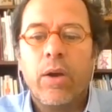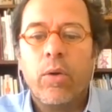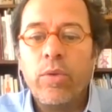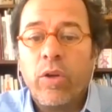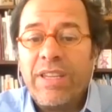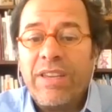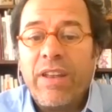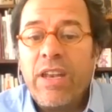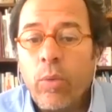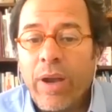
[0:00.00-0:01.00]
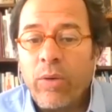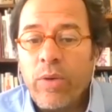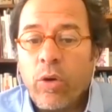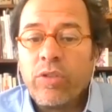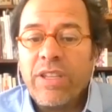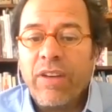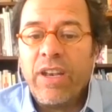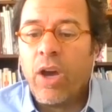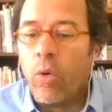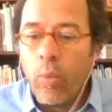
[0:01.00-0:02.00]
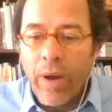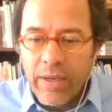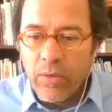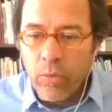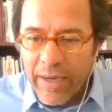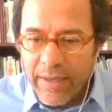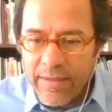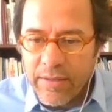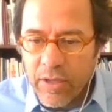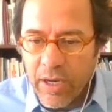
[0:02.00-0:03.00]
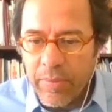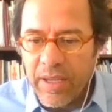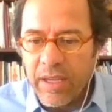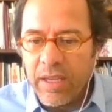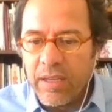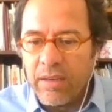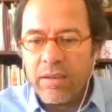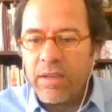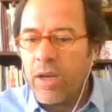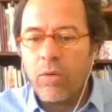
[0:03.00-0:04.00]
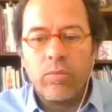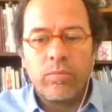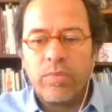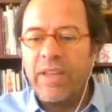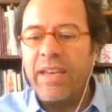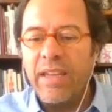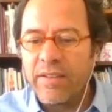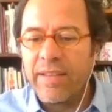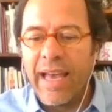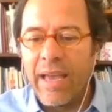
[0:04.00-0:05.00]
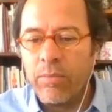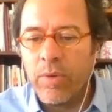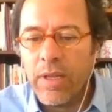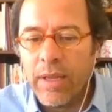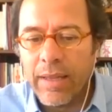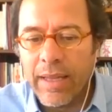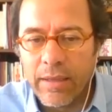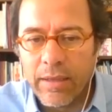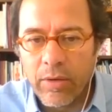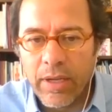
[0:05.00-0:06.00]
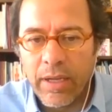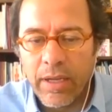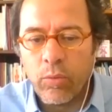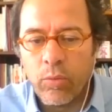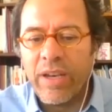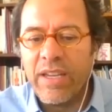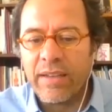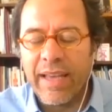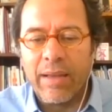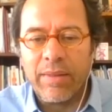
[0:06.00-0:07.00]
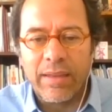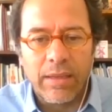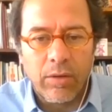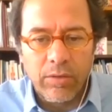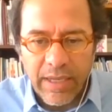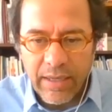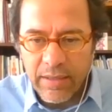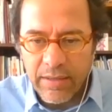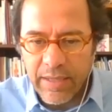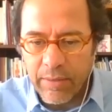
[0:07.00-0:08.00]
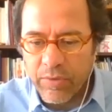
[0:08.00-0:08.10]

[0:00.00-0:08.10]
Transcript: we don't even know where this is going to be in 10 years time, let alone in 1 year time, let alone 10 years time.